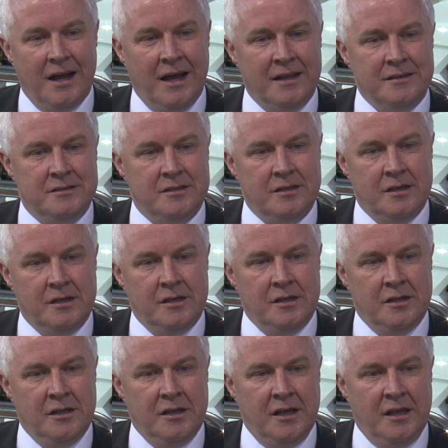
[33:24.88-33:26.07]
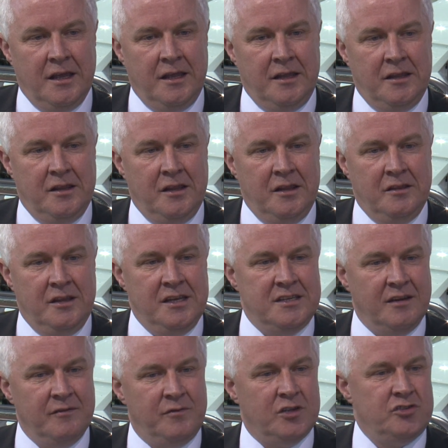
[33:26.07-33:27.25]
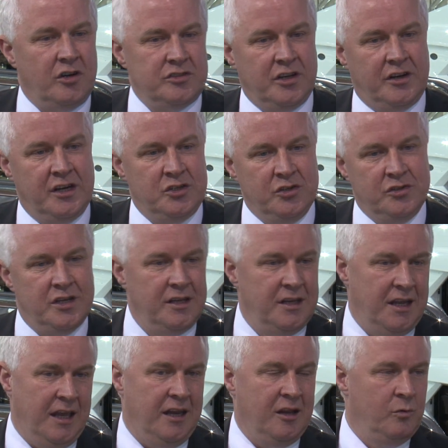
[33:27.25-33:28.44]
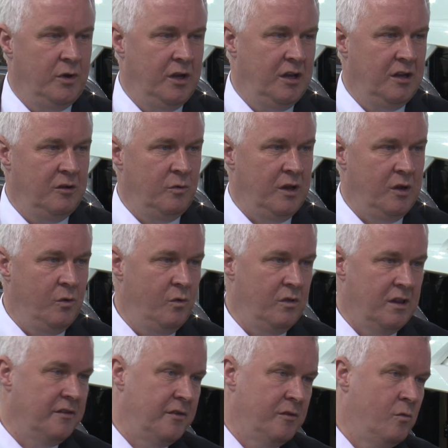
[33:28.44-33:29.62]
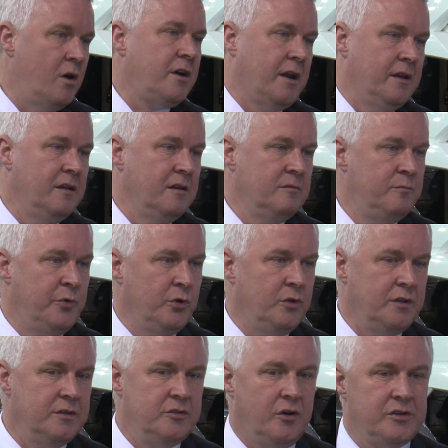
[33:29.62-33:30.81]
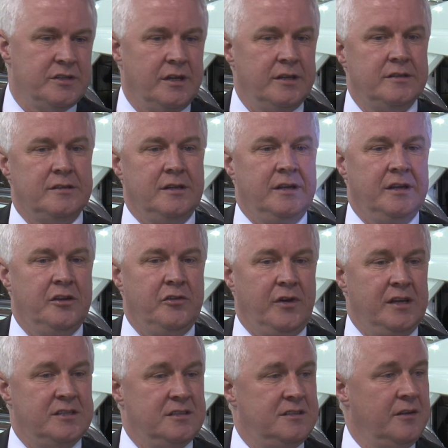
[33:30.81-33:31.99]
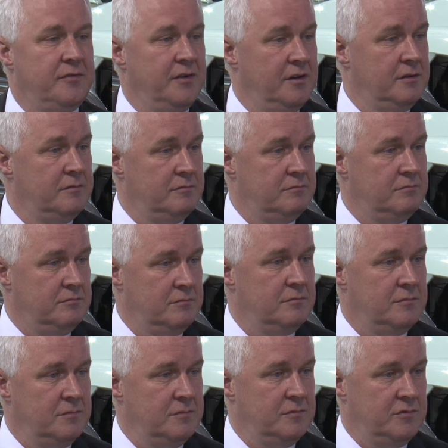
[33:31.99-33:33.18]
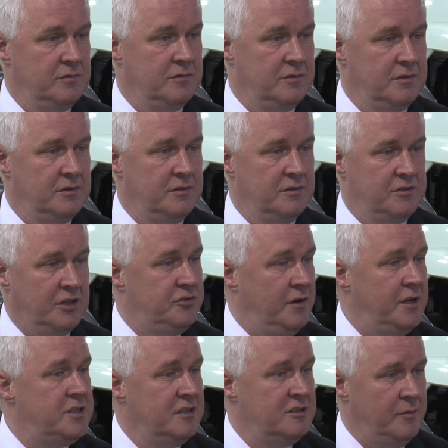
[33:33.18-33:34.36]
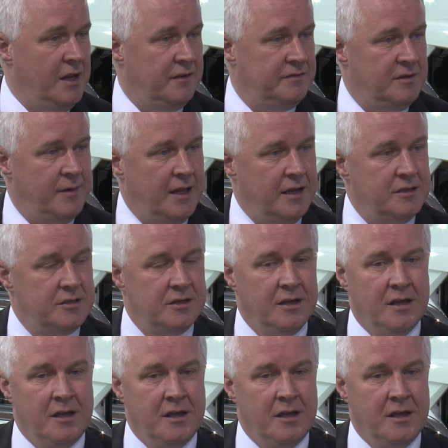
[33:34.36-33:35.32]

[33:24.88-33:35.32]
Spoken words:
And these infrastructure issues in the area we live and work in Poole and Dorset, it creates its different situations that we have to manage.